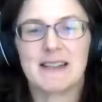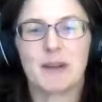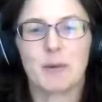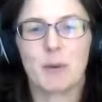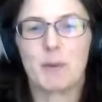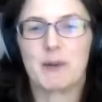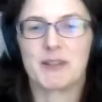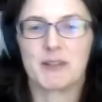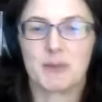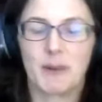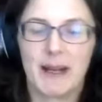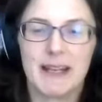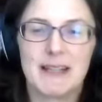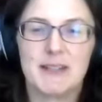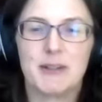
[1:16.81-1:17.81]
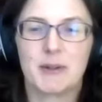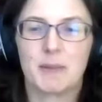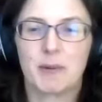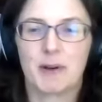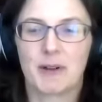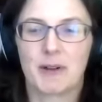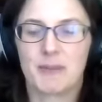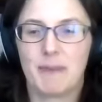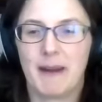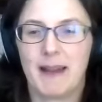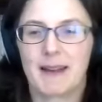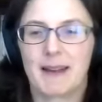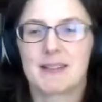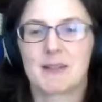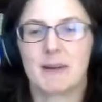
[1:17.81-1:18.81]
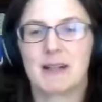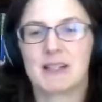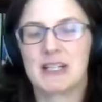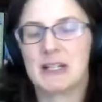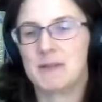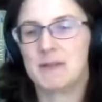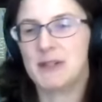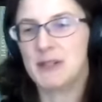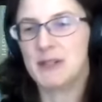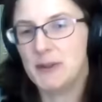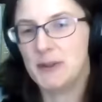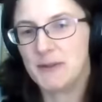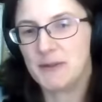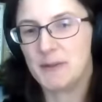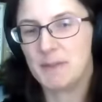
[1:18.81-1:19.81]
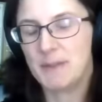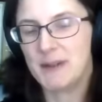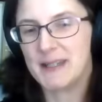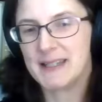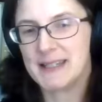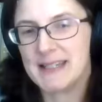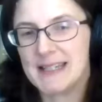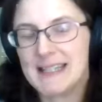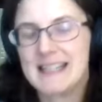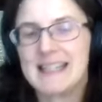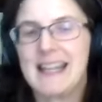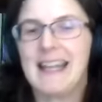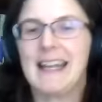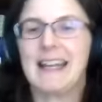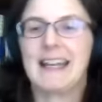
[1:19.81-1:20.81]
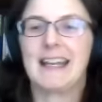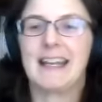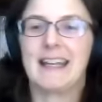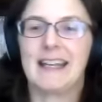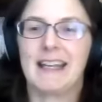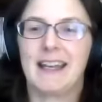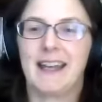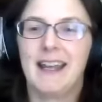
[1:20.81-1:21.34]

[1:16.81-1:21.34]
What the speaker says: that will persuade your prospects to actually come to you from business. It can